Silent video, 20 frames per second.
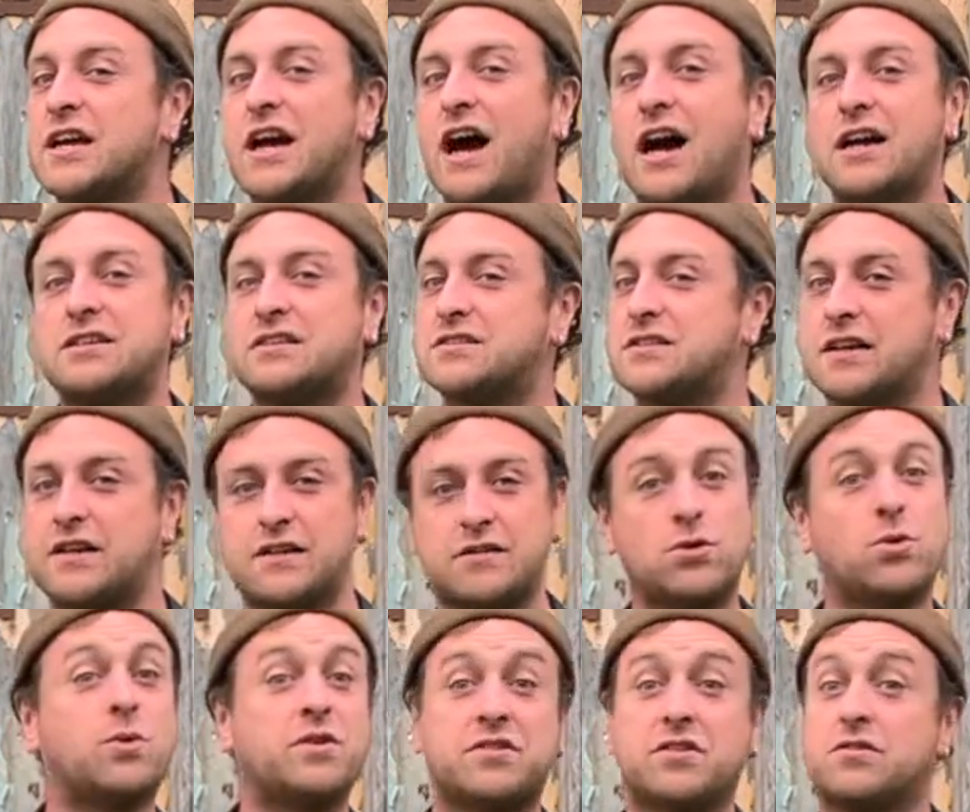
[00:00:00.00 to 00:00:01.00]
I just think it's
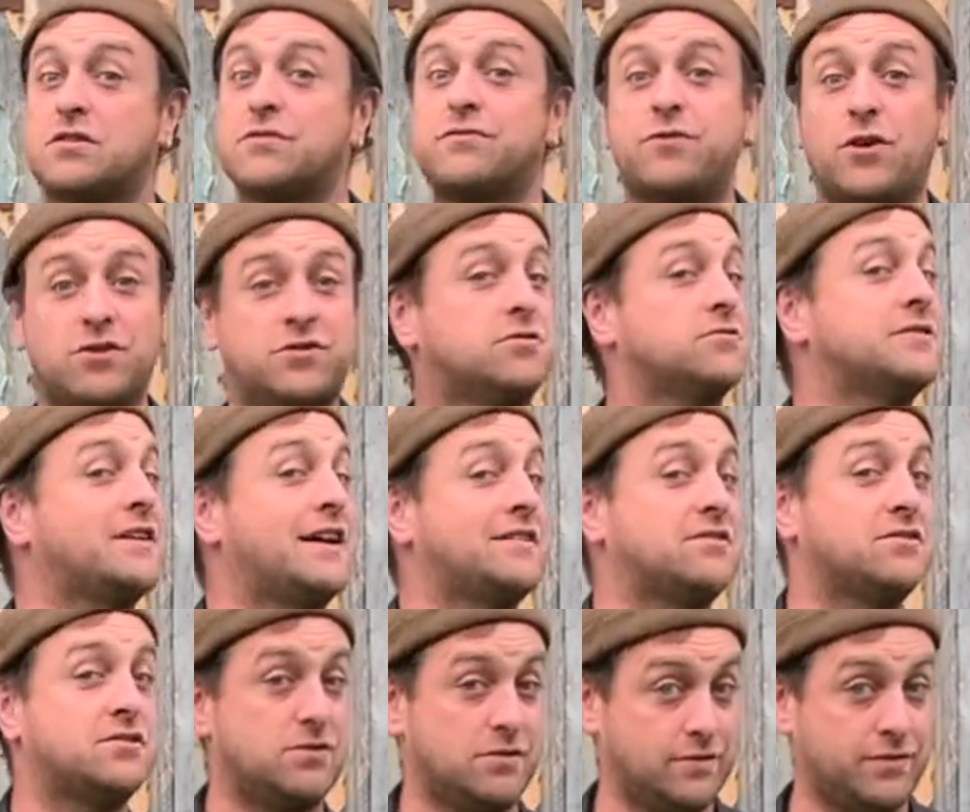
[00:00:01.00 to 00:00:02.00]
always good to foster an
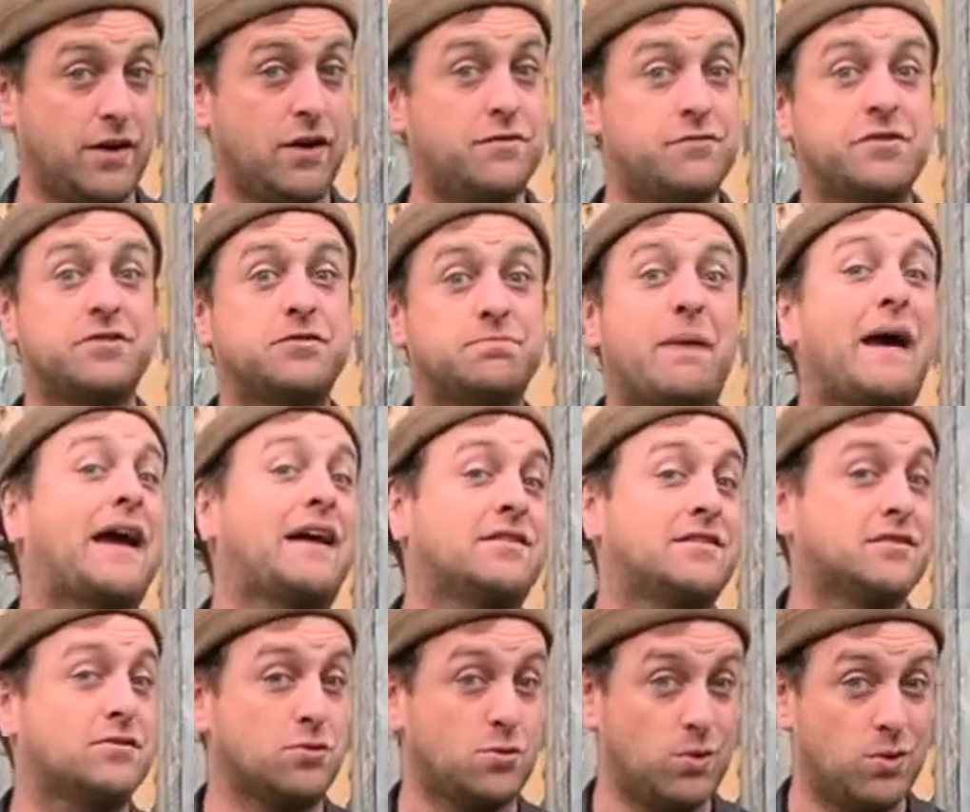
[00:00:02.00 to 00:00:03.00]
attitude of respect
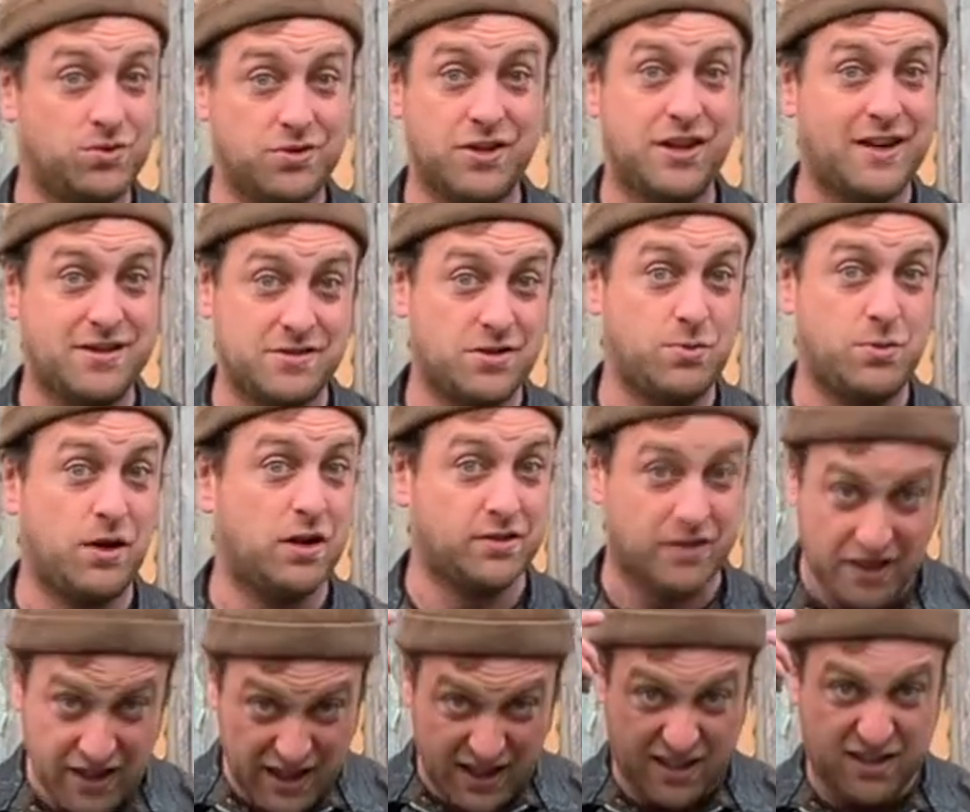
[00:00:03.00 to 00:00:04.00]
towards the natural world.
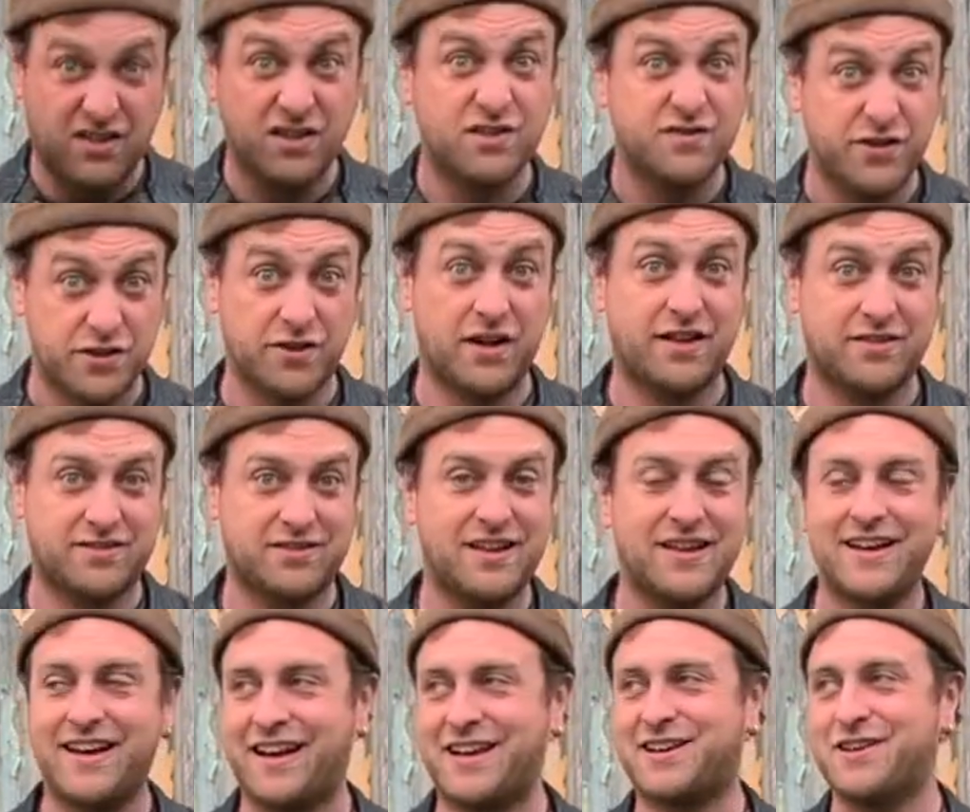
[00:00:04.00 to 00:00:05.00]
It's good for us
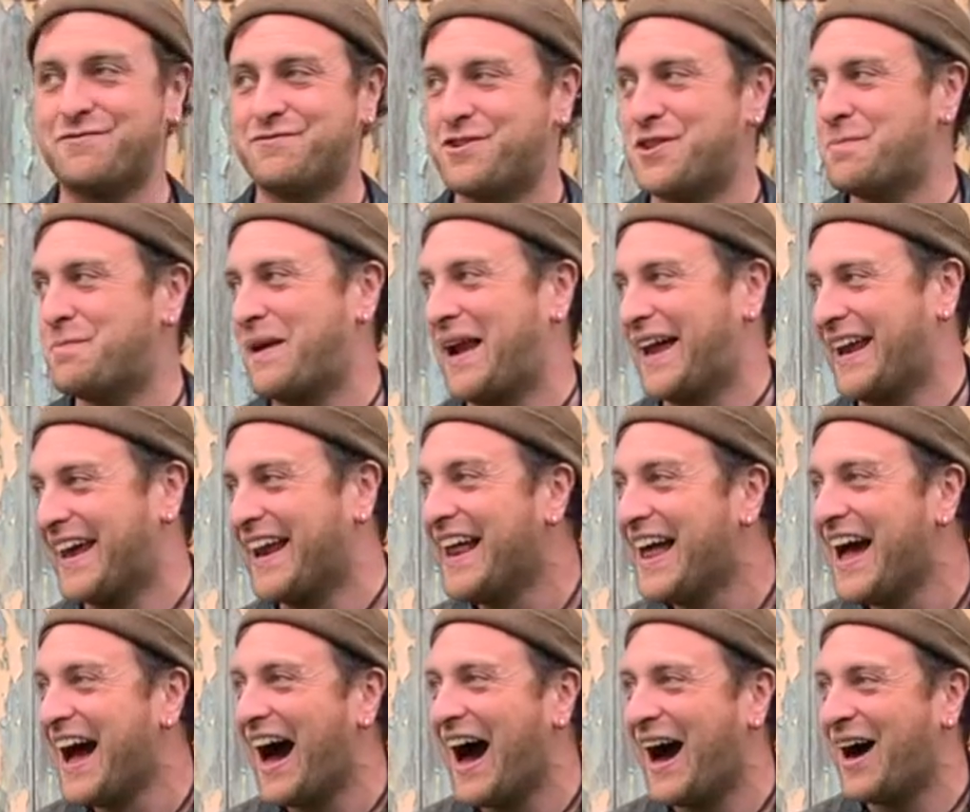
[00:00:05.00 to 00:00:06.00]
and good for the planet.
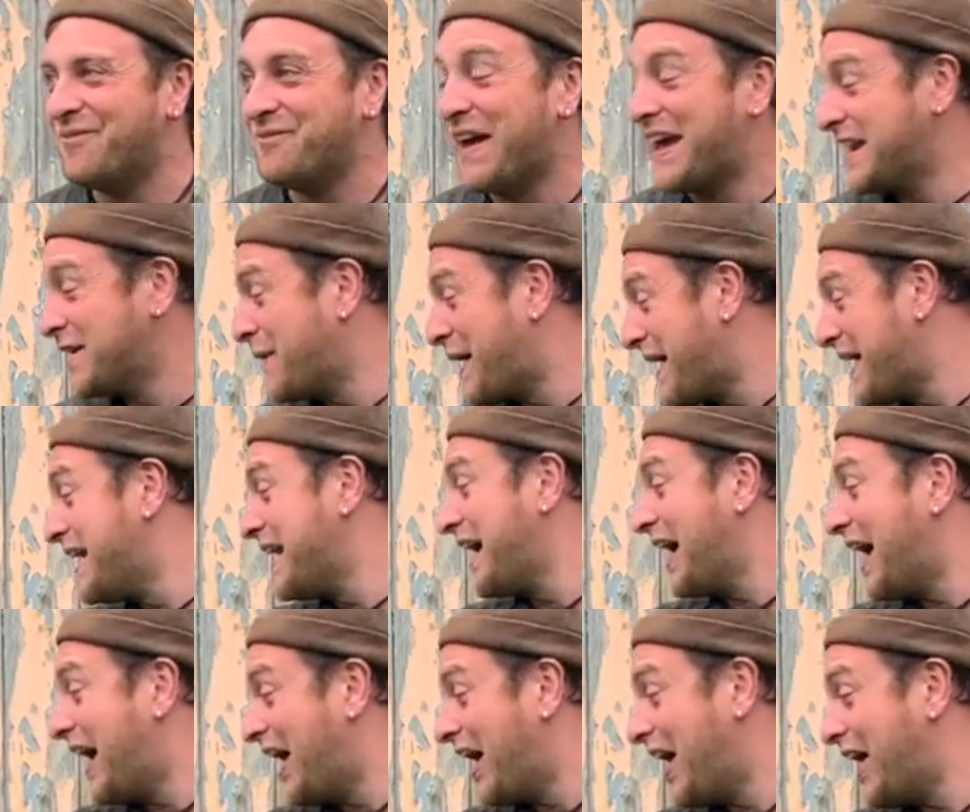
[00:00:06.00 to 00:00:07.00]
Anyway,
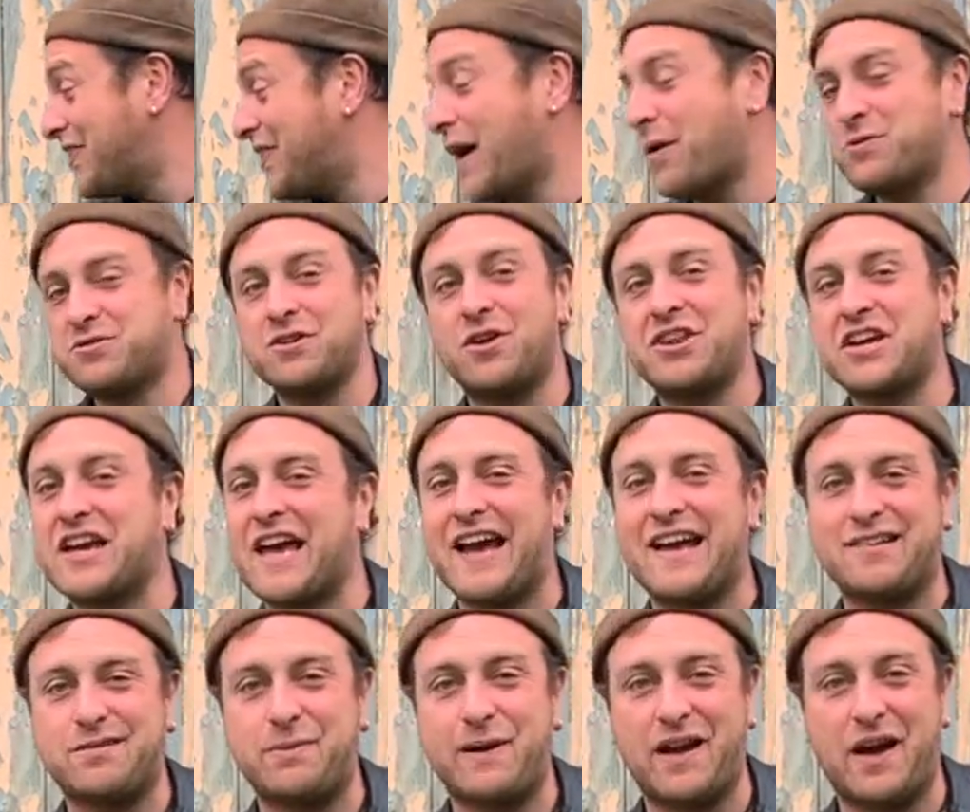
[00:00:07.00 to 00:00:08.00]
that was not the
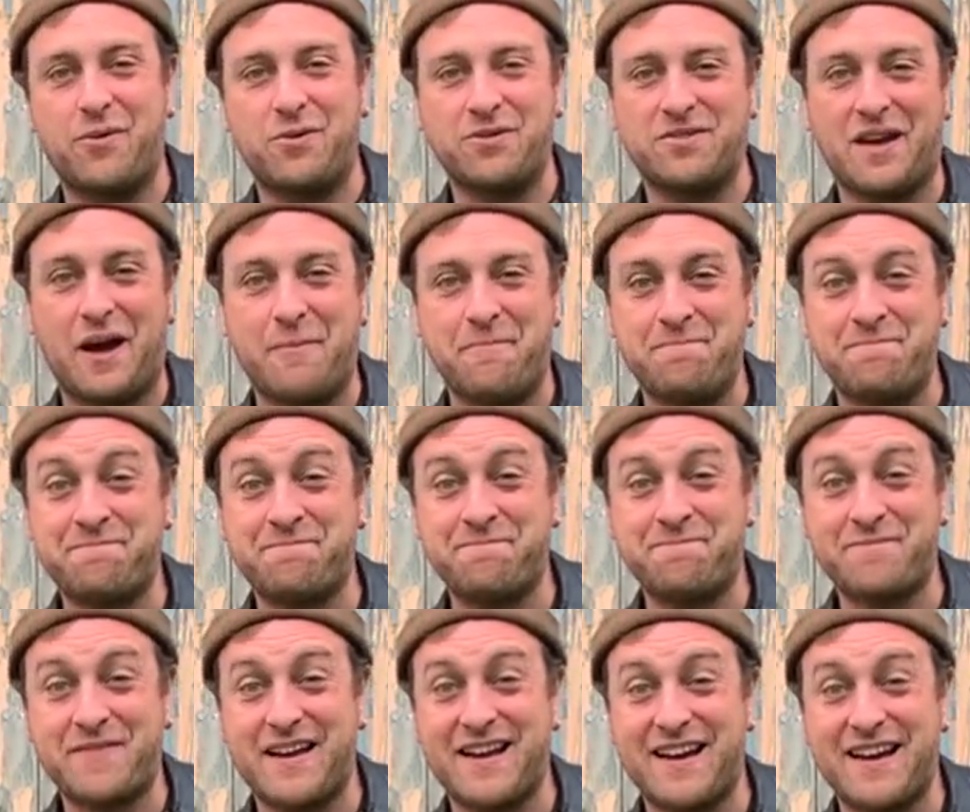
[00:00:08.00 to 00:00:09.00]
case when I was
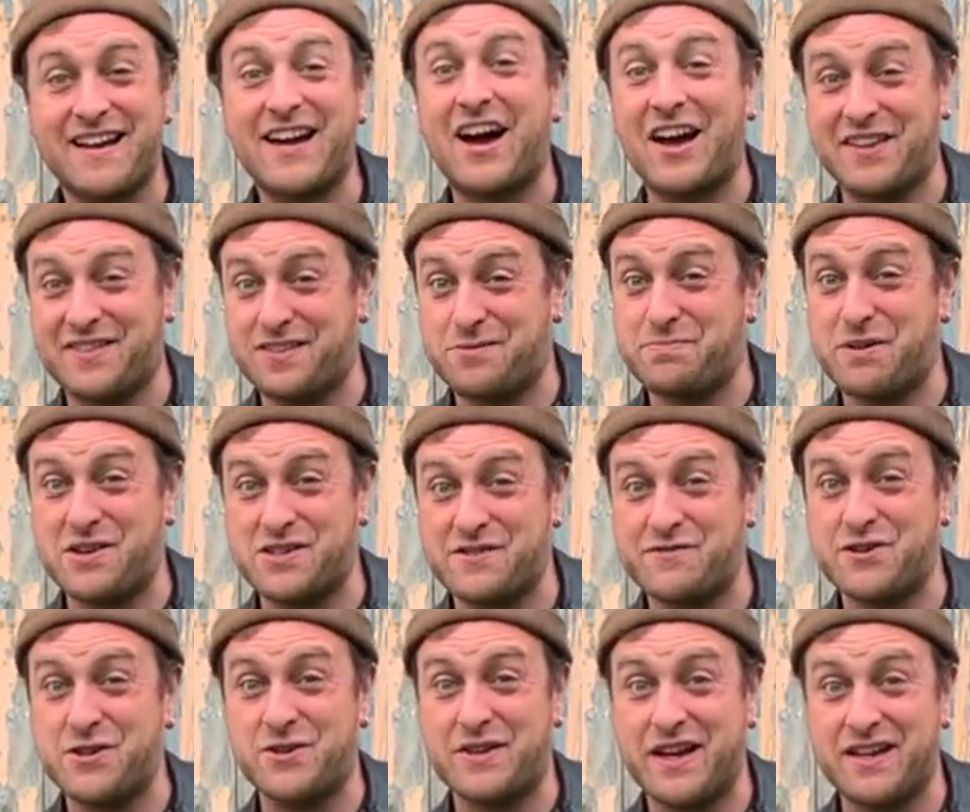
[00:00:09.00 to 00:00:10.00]
cutting this branch a
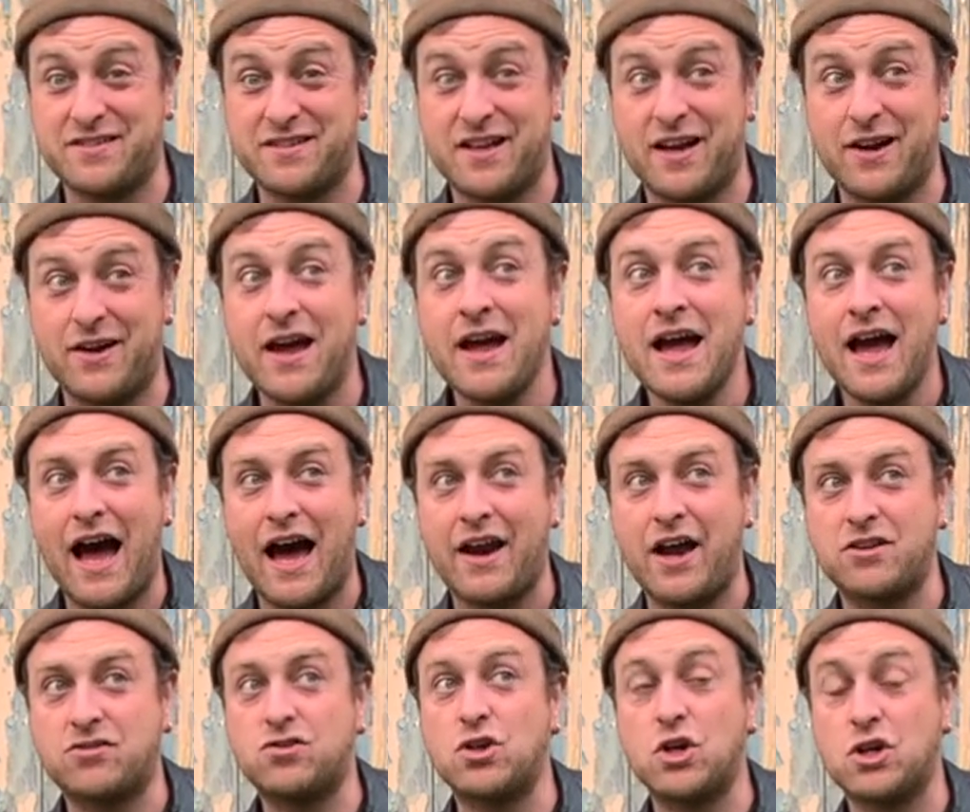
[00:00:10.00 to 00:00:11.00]
few days ago, and I
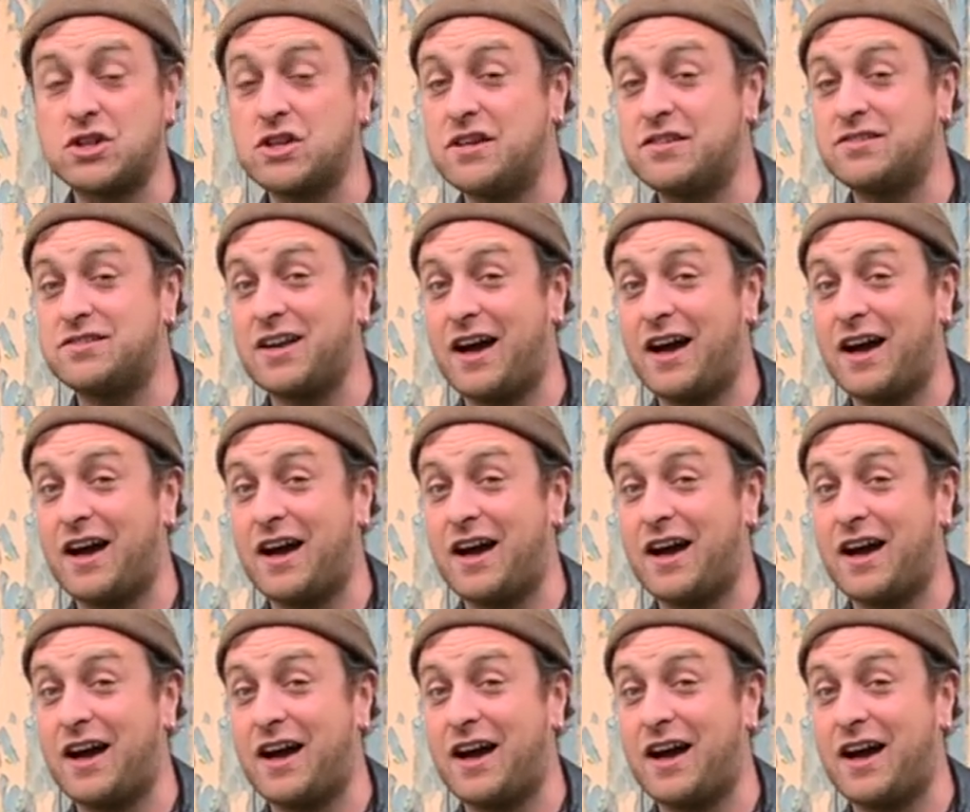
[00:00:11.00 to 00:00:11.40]
took this